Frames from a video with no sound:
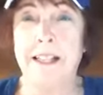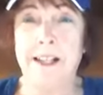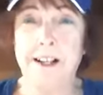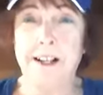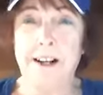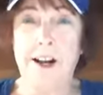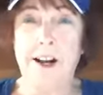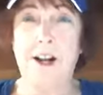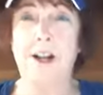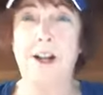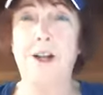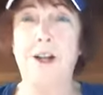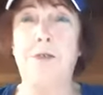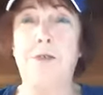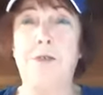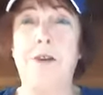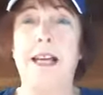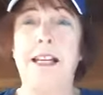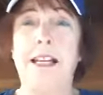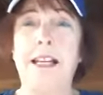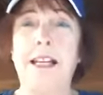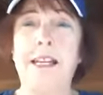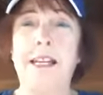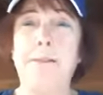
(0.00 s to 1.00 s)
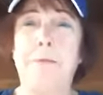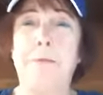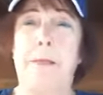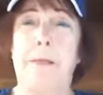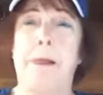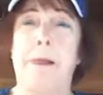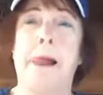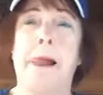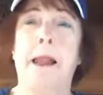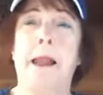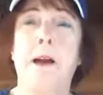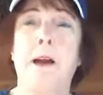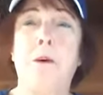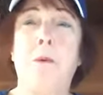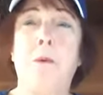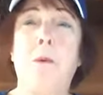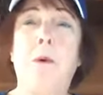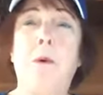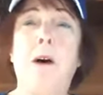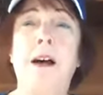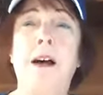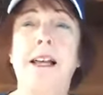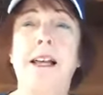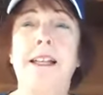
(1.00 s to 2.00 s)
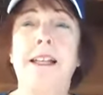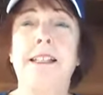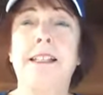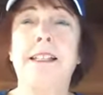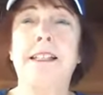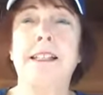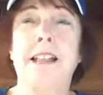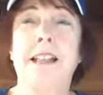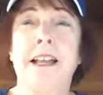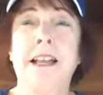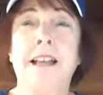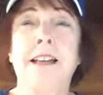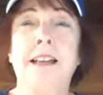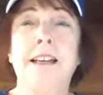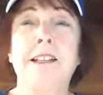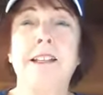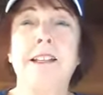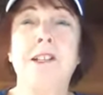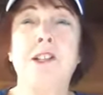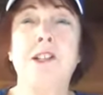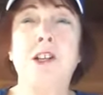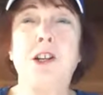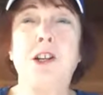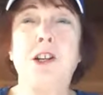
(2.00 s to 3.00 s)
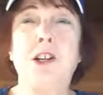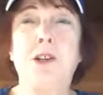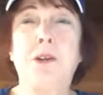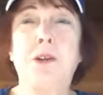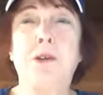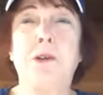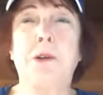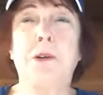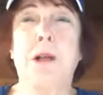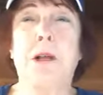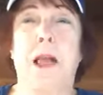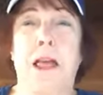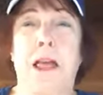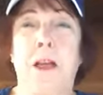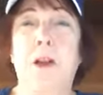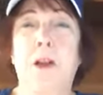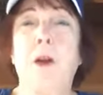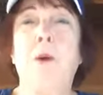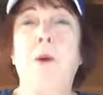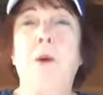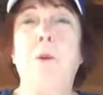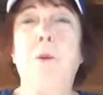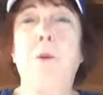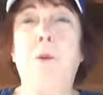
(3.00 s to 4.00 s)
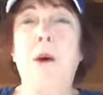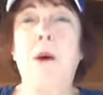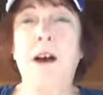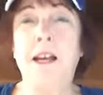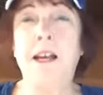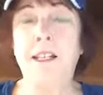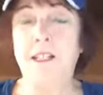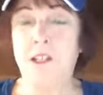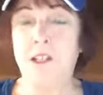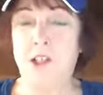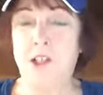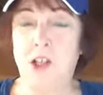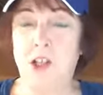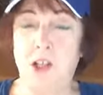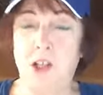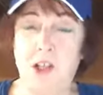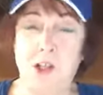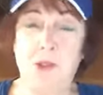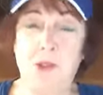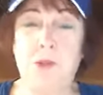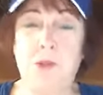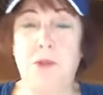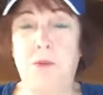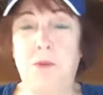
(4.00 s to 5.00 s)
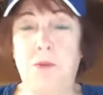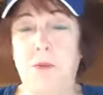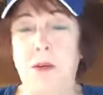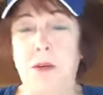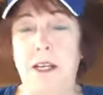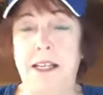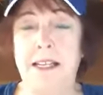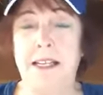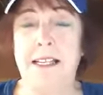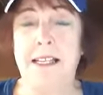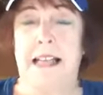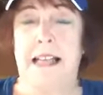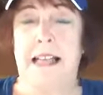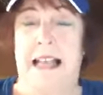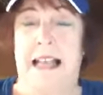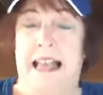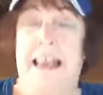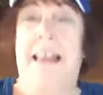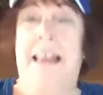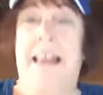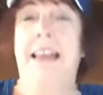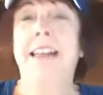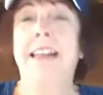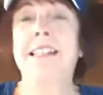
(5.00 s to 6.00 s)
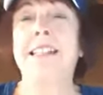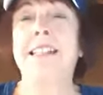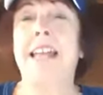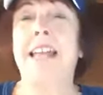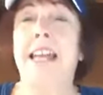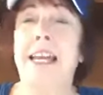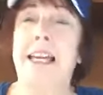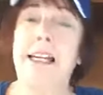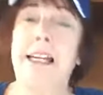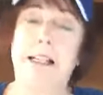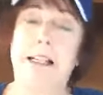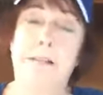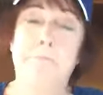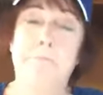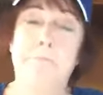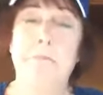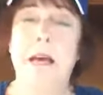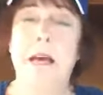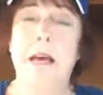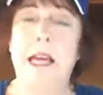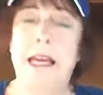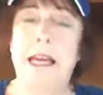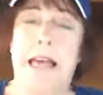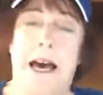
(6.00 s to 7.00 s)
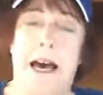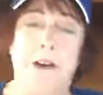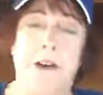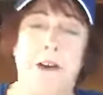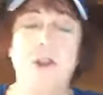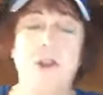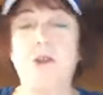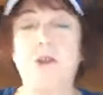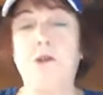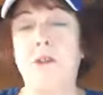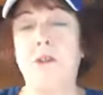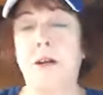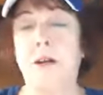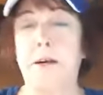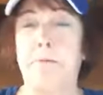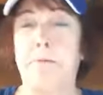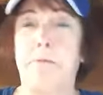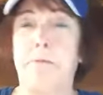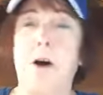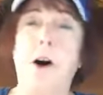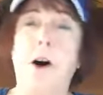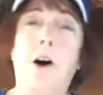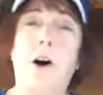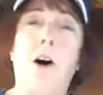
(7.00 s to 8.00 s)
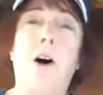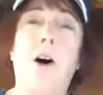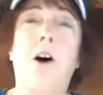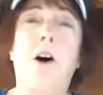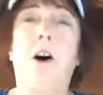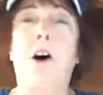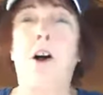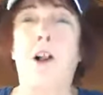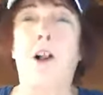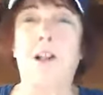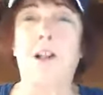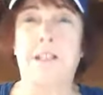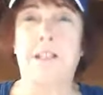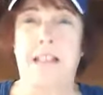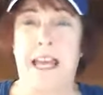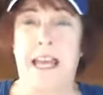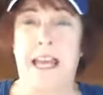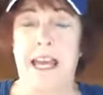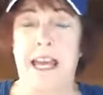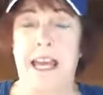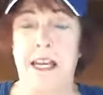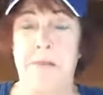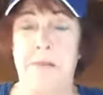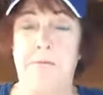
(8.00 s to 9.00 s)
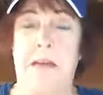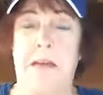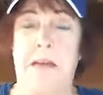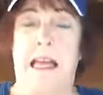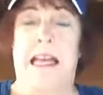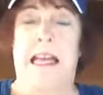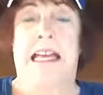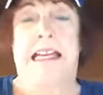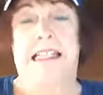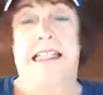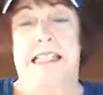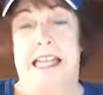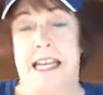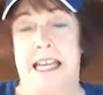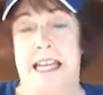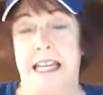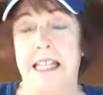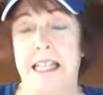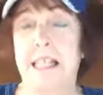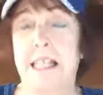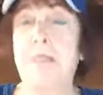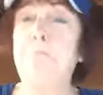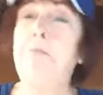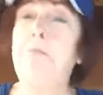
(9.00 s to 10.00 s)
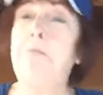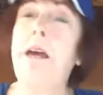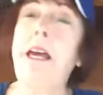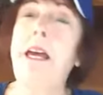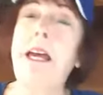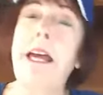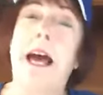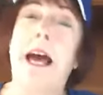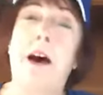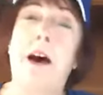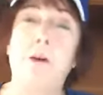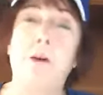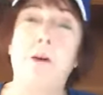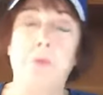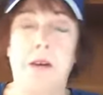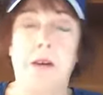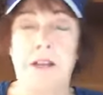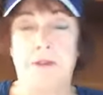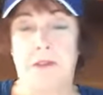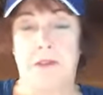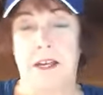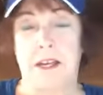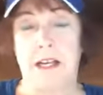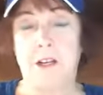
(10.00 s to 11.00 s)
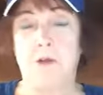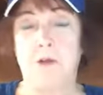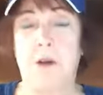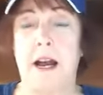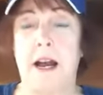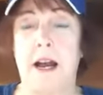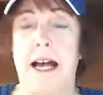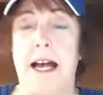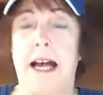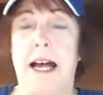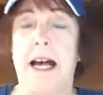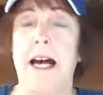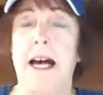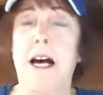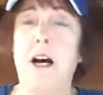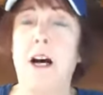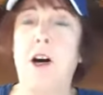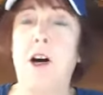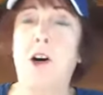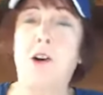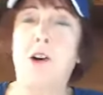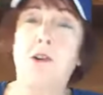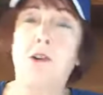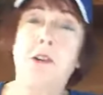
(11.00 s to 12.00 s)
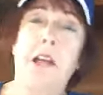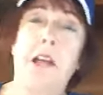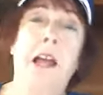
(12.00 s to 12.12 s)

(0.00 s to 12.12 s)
Are you ready? One, two, one, two, three. Take me out to the ball game. Take me out with the crowd.